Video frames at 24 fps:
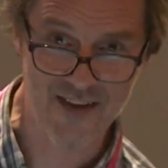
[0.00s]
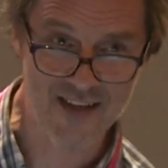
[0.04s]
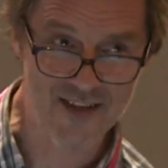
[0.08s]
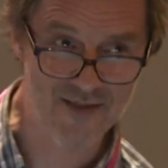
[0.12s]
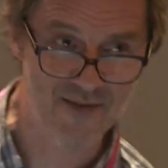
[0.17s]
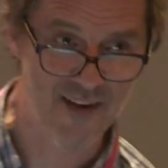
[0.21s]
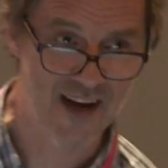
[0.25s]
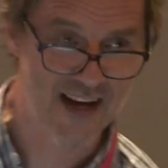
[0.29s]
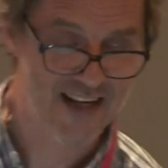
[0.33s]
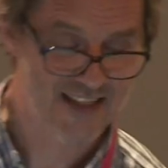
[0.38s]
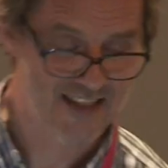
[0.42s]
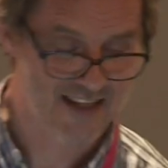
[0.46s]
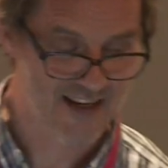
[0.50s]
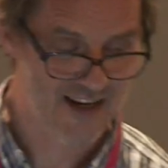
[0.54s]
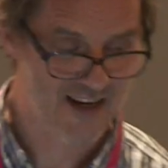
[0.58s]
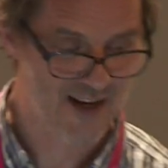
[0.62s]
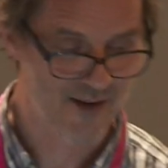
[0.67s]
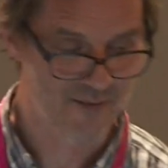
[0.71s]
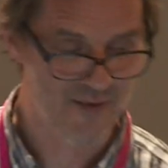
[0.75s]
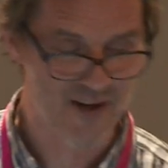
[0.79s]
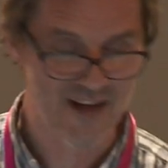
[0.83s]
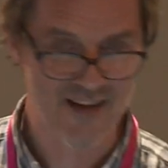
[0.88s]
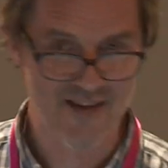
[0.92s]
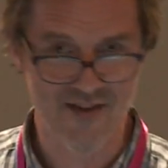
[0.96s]
this vaccine
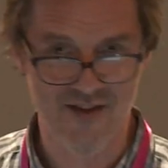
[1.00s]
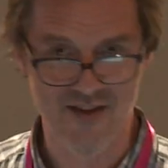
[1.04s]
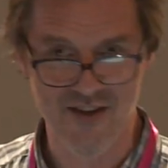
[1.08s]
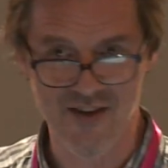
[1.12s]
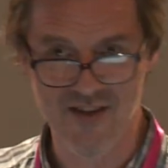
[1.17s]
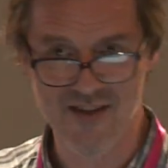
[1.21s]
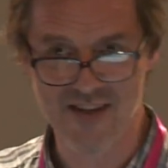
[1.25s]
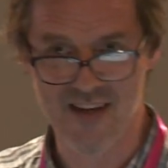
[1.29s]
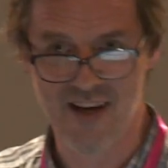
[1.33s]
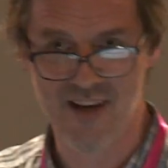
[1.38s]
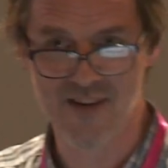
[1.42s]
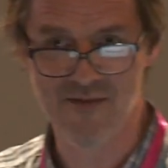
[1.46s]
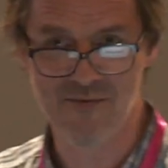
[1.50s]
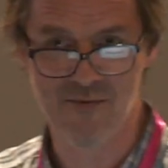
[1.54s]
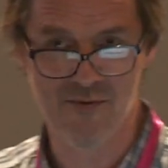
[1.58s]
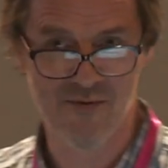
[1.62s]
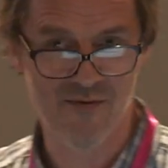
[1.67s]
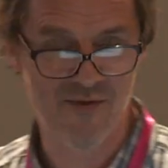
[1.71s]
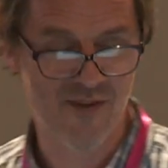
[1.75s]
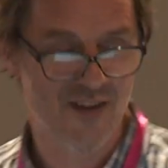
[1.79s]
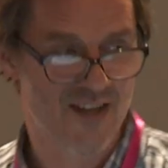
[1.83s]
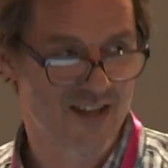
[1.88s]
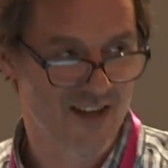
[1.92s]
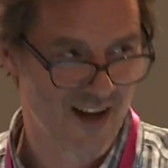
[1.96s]
coming introduced, I will
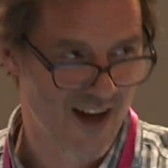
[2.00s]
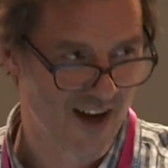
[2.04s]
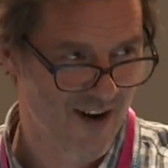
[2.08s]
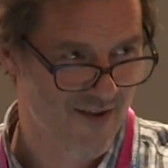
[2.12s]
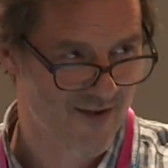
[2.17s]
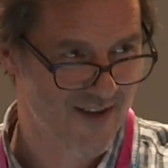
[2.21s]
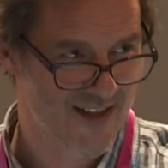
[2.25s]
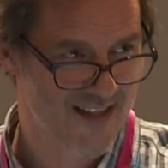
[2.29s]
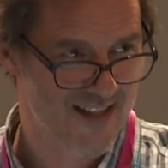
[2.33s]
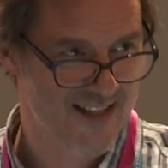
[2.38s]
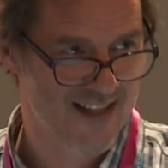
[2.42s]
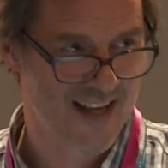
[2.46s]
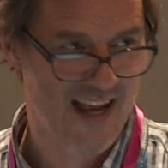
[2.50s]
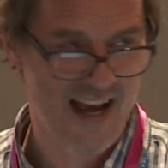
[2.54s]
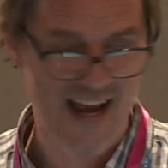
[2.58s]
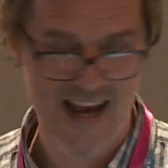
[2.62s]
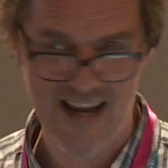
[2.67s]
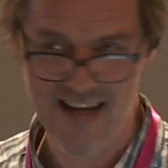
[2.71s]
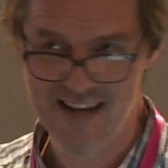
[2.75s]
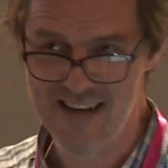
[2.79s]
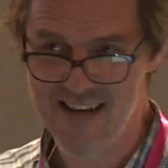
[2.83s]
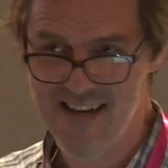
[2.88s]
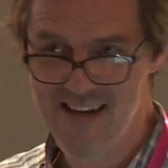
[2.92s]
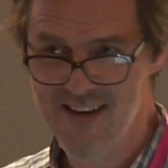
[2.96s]
retire a
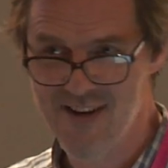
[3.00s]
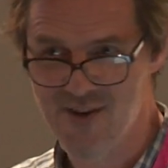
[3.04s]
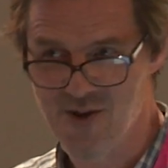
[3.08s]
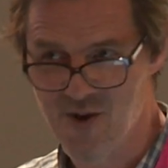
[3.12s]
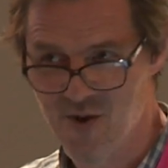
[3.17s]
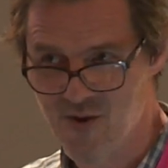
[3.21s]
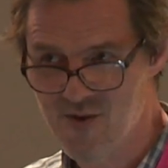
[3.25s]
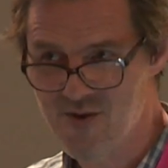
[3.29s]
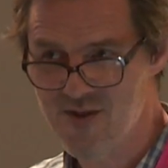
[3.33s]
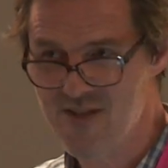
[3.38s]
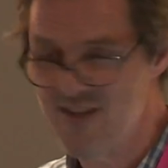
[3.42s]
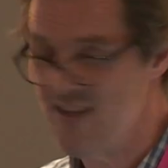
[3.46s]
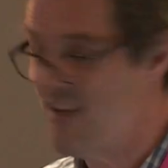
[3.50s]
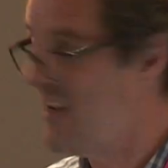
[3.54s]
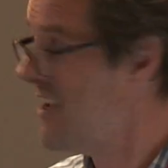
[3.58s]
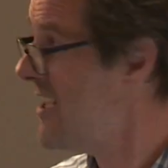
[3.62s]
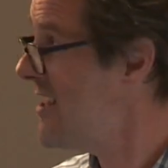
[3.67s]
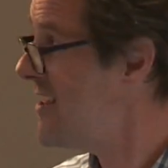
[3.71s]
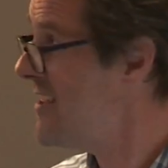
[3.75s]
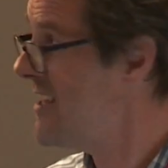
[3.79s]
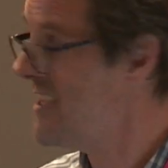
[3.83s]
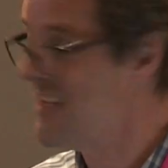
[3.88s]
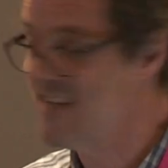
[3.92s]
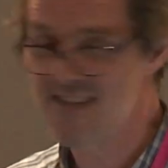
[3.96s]
sad doctor. I
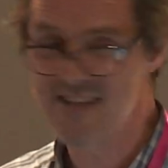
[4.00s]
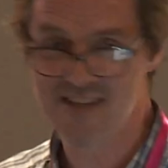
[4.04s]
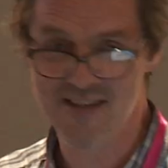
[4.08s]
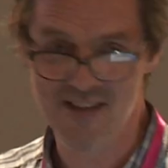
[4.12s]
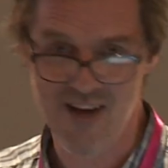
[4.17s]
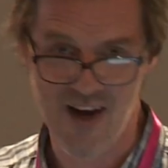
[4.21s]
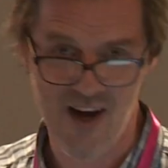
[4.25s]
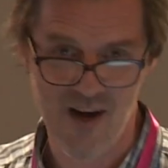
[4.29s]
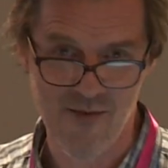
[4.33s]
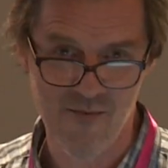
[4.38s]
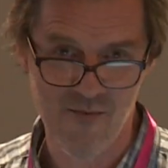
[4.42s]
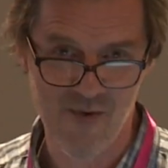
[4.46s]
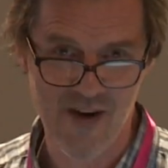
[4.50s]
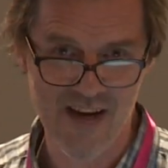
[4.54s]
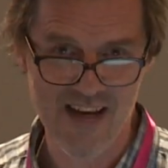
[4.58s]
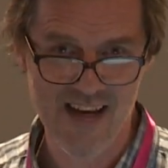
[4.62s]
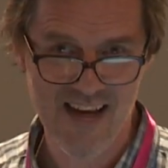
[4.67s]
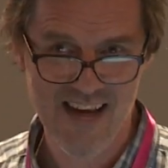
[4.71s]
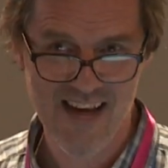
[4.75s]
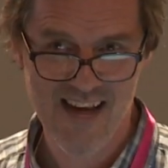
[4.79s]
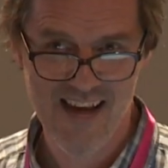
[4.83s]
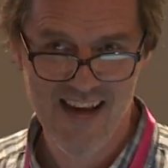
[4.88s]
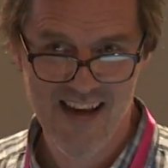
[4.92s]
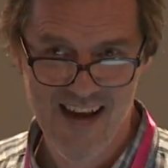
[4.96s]
think it's time we,
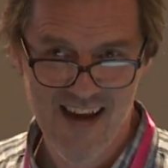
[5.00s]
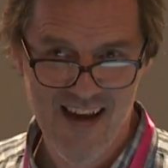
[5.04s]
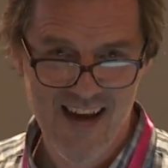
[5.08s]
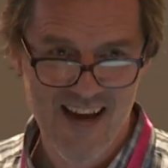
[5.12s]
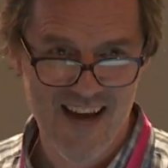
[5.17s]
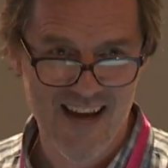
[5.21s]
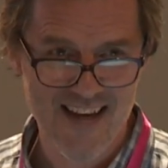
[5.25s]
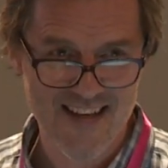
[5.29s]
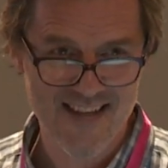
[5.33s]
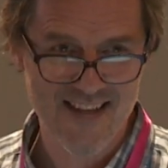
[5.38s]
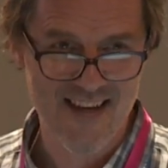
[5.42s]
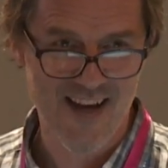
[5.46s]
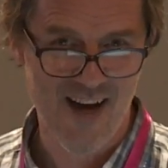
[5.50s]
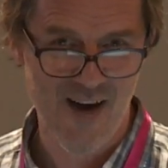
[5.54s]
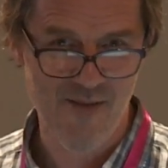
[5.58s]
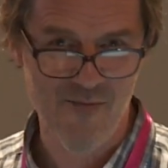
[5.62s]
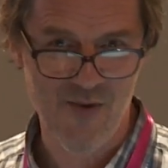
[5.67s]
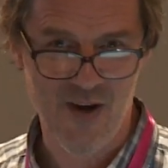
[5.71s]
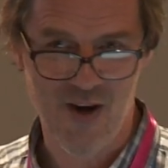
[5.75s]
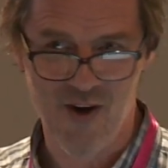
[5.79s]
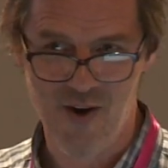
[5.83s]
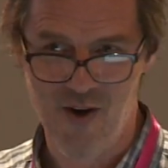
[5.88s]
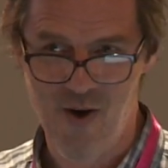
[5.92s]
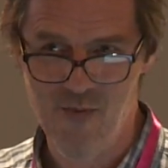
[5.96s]
it's time we
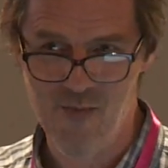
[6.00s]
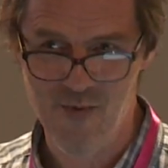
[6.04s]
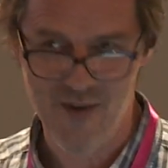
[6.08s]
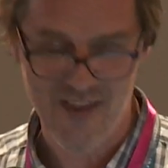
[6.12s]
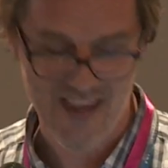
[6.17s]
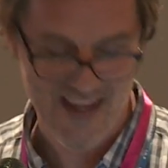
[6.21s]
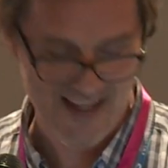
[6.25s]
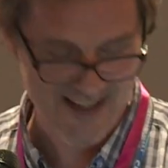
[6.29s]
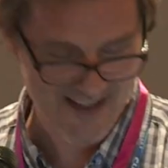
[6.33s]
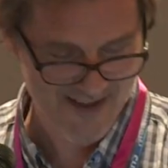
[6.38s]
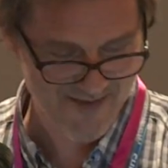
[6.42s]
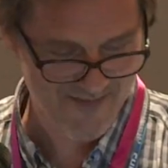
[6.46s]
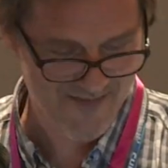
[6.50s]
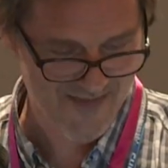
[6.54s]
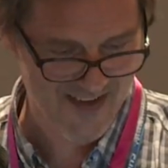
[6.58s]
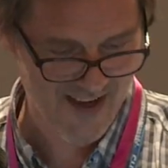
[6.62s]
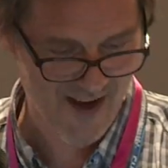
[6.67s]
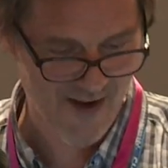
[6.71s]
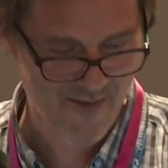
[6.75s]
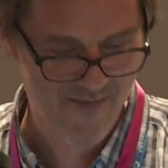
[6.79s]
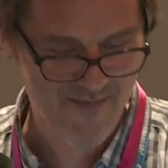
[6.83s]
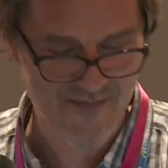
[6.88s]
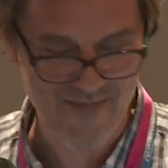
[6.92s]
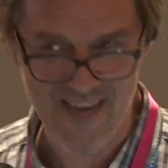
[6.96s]
got on with this.
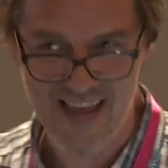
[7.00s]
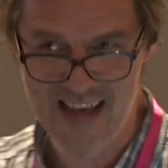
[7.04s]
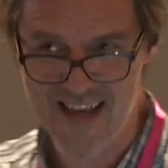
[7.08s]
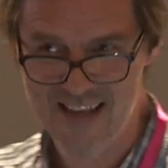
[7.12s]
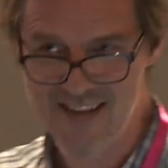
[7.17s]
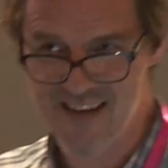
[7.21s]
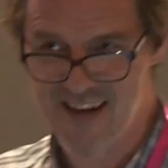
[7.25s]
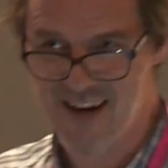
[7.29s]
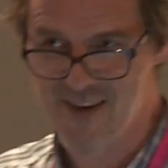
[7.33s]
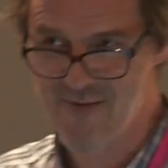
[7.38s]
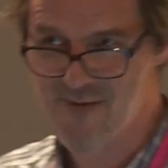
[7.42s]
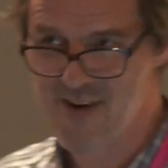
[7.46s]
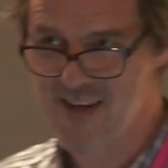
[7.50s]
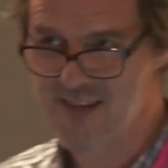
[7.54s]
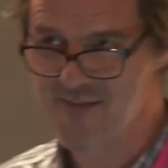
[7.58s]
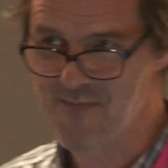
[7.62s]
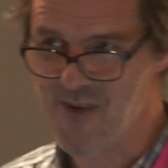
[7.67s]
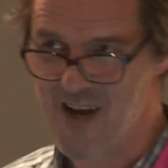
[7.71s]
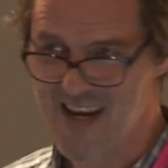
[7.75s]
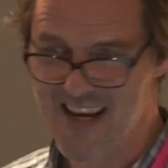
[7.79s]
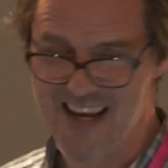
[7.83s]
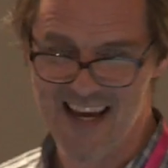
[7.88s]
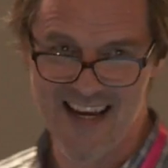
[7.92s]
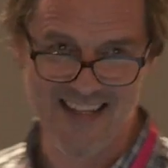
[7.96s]
So there's, I rest
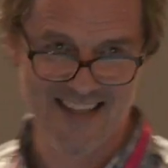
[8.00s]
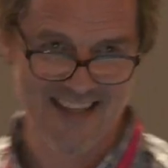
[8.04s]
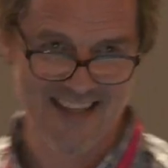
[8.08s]
my case.